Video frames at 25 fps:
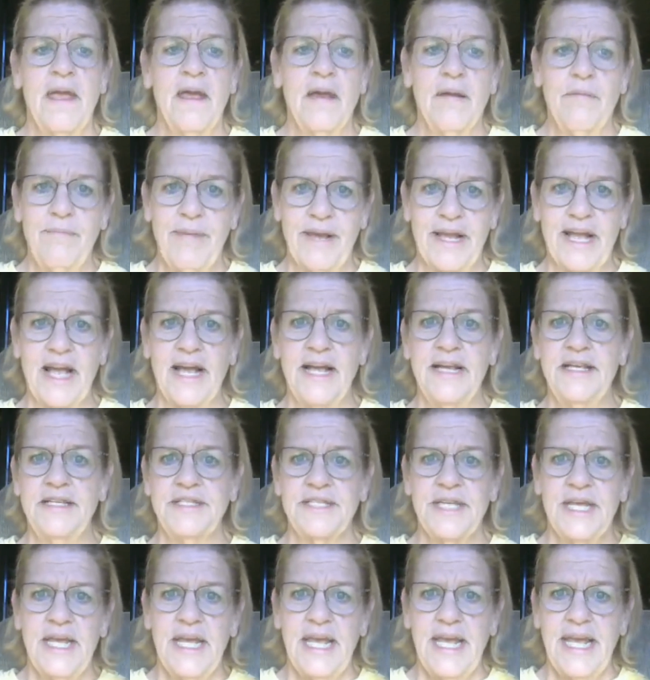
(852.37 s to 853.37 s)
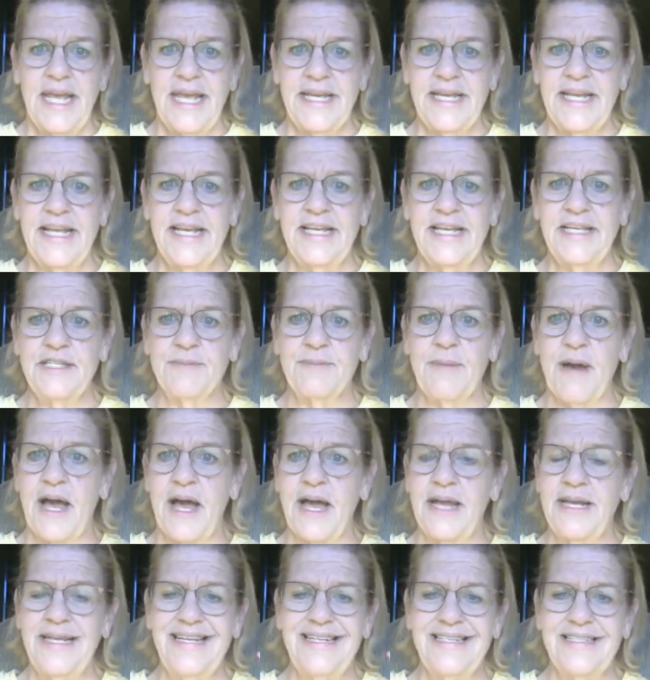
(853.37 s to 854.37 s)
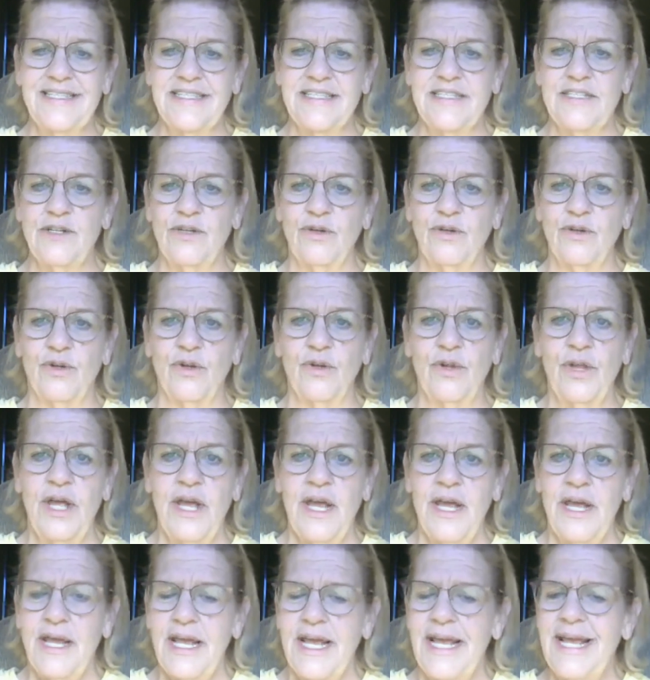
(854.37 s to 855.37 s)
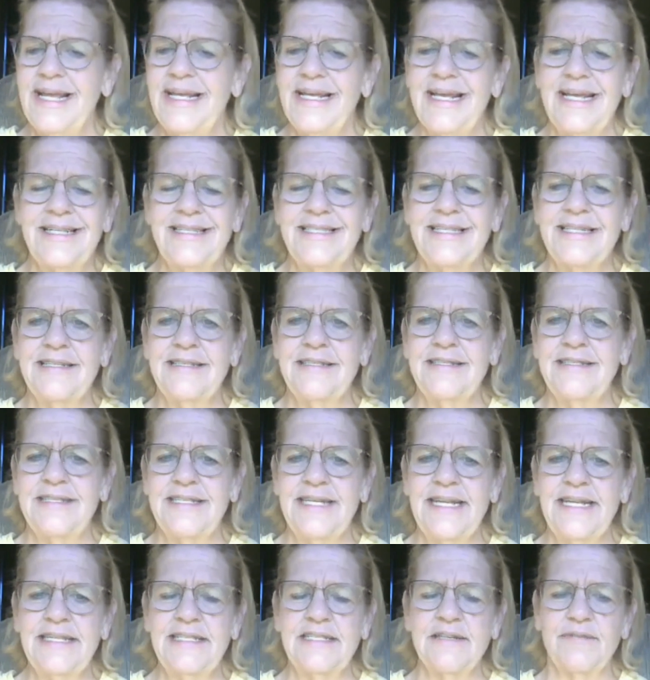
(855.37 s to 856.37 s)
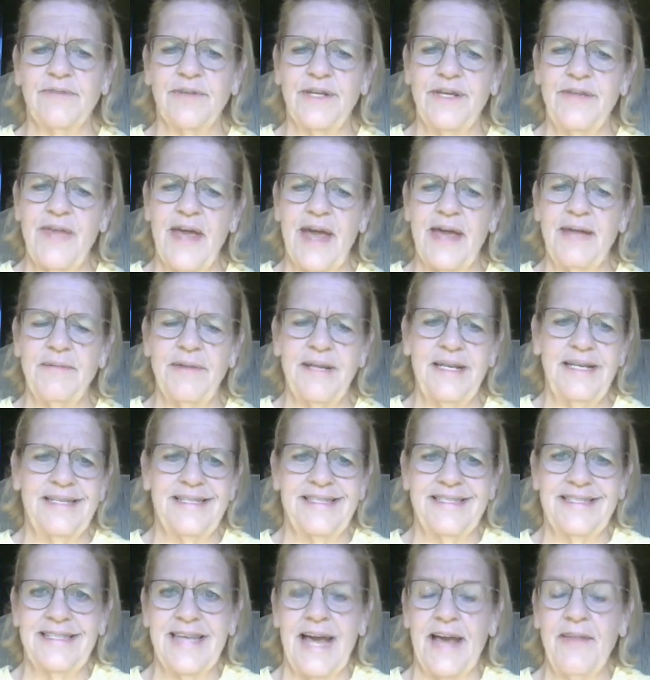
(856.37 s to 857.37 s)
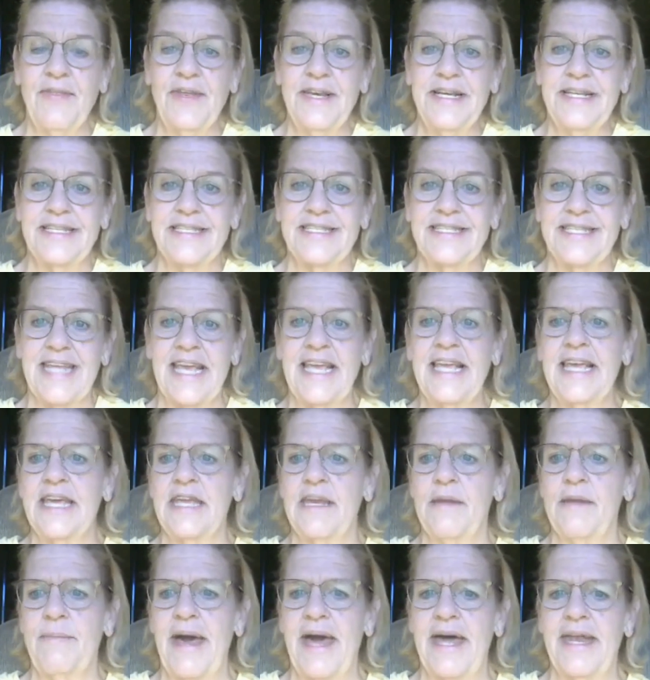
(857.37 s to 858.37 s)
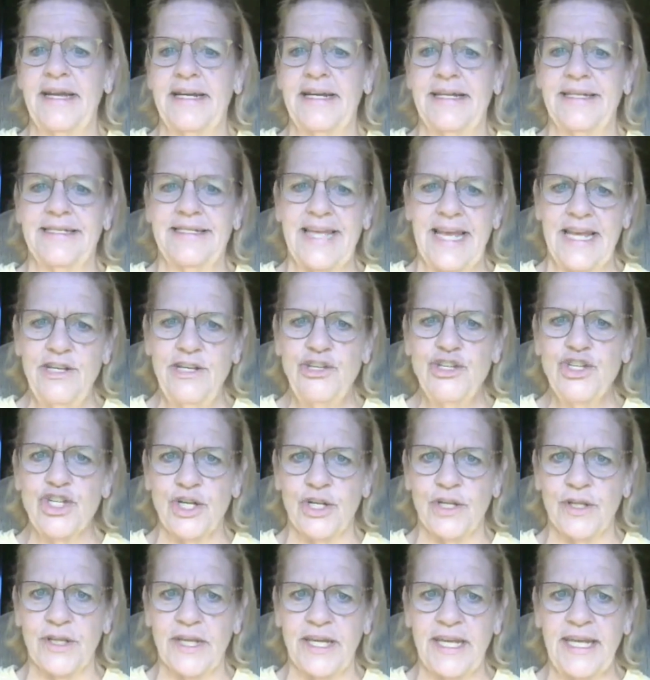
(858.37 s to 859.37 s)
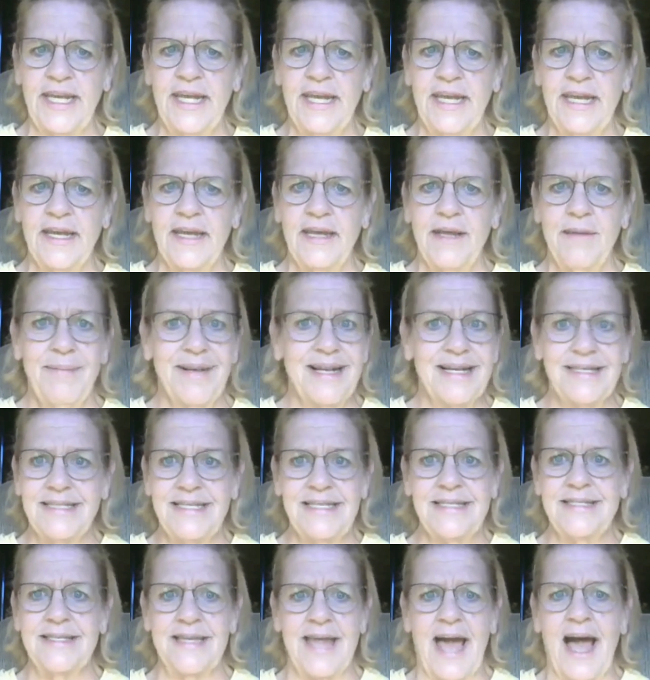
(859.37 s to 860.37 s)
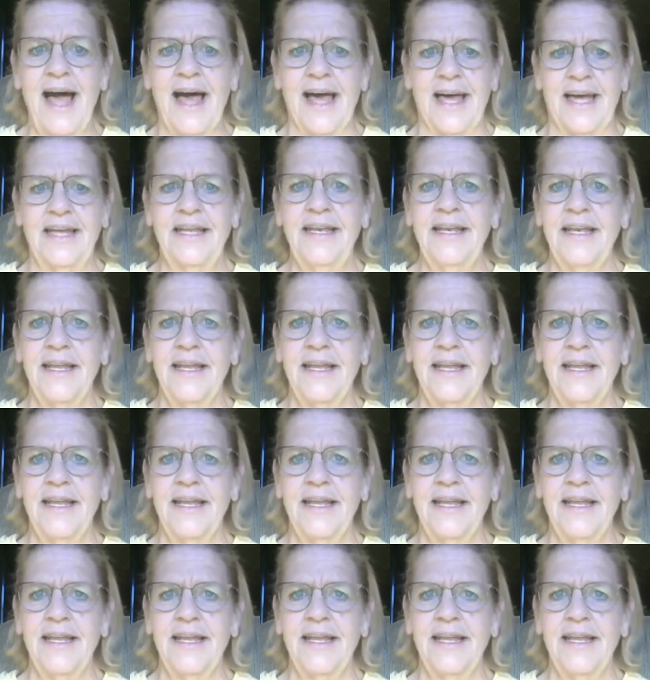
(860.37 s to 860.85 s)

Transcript: Because in his mind, he's still, it's instinctively that it's not that he's thinking about it intentionally, because he's not.